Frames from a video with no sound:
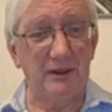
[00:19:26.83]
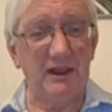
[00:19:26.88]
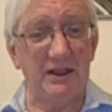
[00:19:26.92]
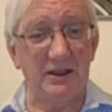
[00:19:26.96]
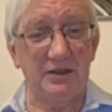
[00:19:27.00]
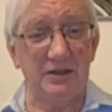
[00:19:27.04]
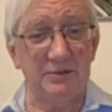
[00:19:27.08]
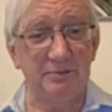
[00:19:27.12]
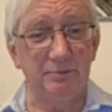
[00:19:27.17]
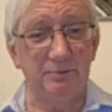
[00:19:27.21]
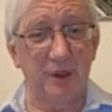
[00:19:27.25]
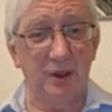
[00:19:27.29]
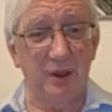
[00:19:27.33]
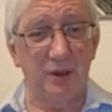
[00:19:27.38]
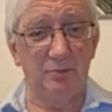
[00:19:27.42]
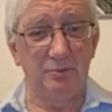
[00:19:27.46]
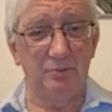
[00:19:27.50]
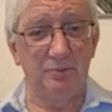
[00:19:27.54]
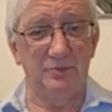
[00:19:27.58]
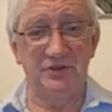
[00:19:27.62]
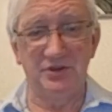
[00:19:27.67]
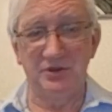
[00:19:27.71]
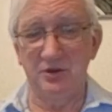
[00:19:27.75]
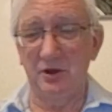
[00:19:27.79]
American
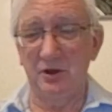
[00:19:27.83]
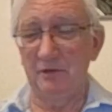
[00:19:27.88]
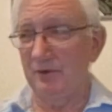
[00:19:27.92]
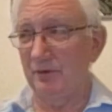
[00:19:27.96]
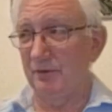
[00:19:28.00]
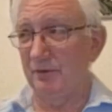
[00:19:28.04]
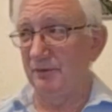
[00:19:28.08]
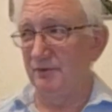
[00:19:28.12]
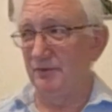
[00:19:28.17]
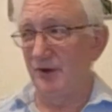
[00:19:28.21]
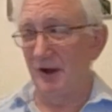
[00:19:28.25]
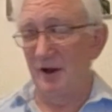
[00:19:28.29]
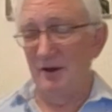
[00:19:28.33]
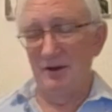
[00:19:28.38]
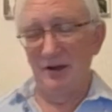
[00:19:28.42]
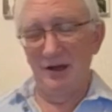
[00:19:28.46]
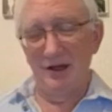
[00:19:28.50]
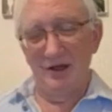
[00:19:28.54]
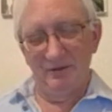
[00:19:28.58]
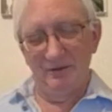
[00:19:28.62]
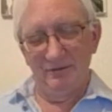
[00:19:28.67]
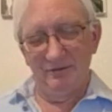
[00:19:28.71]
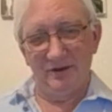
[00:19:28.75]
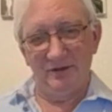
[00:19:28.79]
bombs.
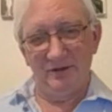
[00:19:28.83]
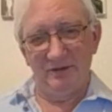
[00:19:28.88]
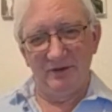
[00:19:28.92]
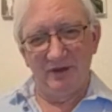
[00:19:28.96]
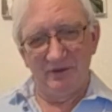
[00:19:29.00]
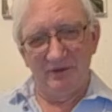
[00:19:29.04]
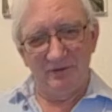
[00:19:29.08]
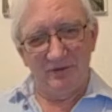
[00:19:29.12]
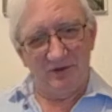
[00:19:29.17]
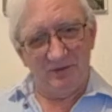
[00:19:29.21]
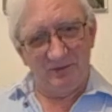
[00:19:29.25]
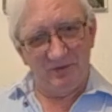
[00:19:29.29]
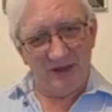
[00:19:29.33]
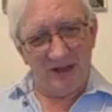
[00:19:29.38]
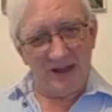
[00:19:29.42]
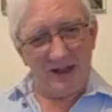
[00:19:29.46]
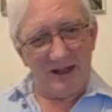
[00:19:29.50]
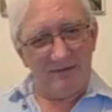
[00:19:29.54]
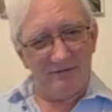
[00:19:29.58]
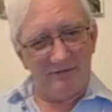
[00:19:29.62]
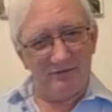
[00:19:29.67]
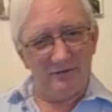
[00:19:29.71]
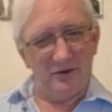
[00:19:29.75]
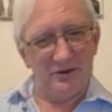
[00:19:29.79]
The
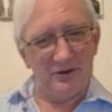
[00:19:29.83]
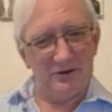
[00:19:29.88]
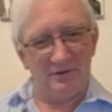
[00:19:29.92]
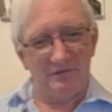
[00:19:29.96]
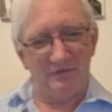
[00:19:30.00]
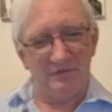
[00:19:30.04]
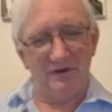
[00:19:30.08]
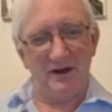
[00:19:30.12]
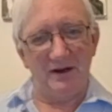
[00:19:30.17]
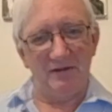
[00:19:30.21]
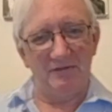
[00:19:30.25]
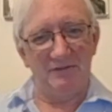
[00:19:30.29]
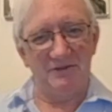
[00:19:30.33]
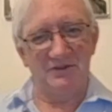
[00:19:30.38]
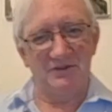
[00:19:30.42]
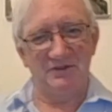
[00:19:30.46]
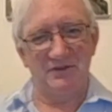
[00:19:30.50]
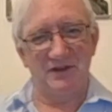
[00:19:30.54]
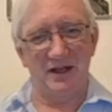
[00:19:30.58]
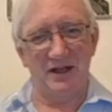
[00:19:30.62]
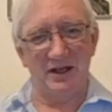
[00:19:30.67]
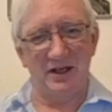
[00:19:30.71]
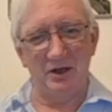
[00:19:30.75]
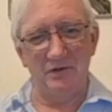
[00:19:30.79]

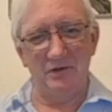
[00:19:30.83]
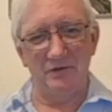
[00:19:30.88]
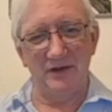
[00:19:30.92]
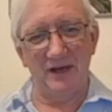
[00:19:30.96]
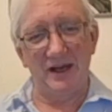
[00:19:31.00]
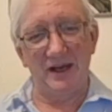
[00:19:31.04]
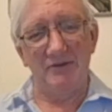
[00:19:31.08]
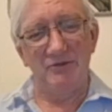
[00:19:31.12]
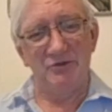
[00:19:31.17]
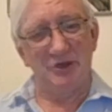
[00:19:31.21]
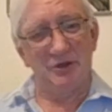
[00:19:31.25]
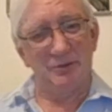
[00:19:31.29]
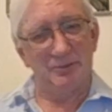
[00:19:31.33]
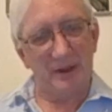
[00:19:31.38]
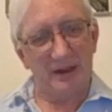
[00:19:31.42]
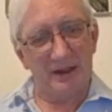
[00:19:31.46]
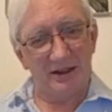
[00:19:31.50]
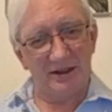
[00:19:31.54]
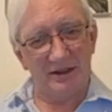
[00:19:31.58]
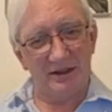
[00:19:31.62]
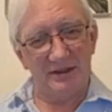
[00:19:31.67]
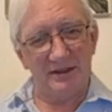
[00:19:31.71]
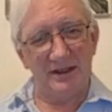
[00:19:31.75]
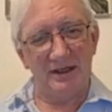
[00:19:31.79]
F-35s flying overhead are
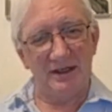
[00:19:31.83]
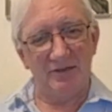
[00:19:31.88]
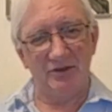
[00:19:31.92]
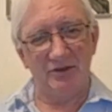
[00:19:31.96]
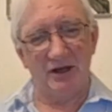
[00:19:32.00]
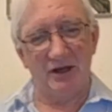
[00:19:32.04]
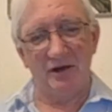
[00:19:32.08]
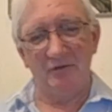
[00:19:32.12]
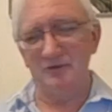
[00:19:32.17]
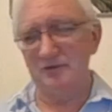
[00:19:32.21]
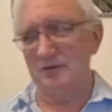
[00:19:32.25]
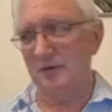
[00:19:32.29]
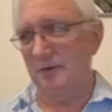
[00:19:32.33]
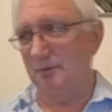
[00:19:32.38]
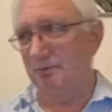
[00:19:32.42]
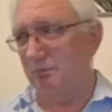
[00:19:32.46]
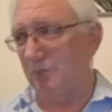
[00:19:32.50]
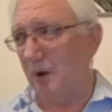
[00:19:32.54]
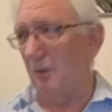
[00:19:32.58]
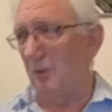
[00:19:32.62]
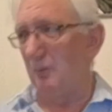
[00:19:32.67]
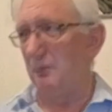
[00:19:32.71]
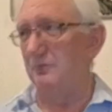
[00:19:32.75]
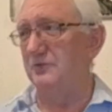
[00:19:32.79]
American aircraft. The
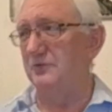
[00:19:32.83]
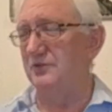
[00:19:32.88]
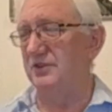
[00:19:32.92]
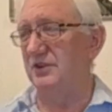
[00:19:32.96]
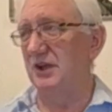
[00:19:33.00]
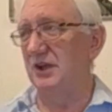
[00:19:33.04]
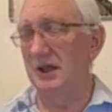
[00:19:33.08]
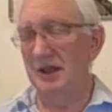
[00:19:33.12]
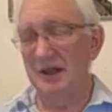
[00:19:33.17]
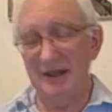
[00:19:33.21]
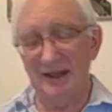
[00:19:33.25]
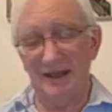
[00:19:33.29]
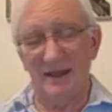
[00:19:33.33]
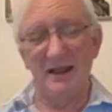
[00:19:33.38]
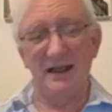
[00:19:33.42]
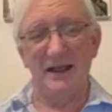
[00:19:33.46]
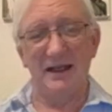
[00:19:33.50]
bombs